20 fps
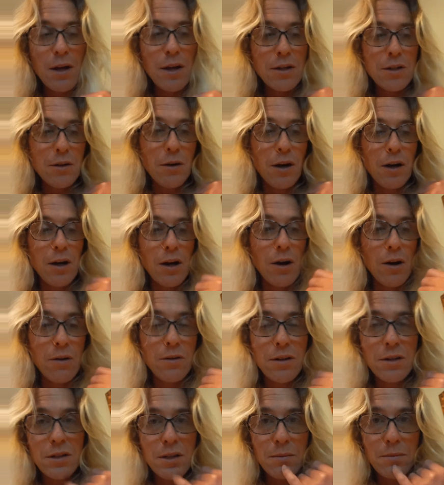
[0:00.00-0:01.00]
So I note
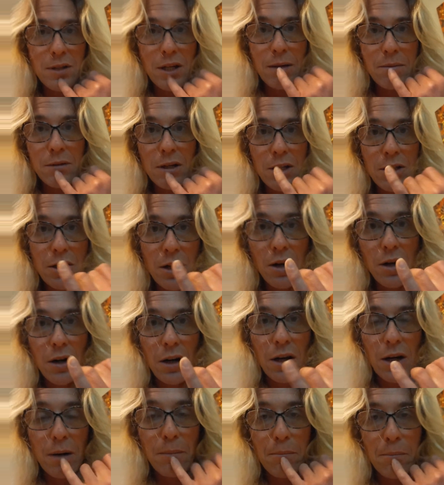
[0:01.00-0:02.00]
that sometimes I
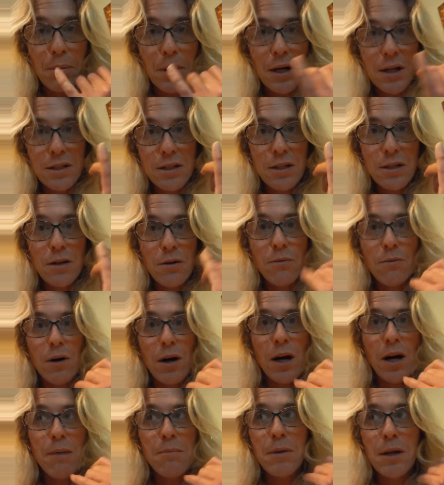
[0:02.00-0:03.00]
talk and it breaks into
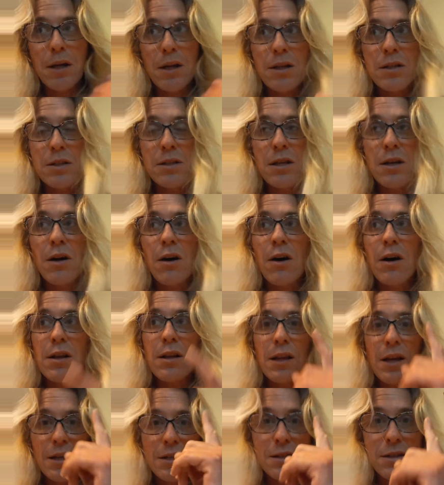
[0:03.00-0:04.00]
rhyme because there are
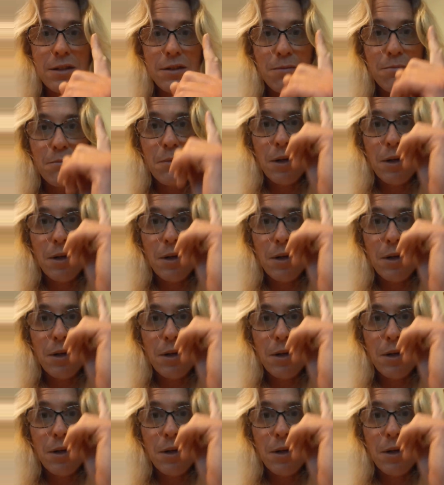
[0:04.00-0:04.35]
lessons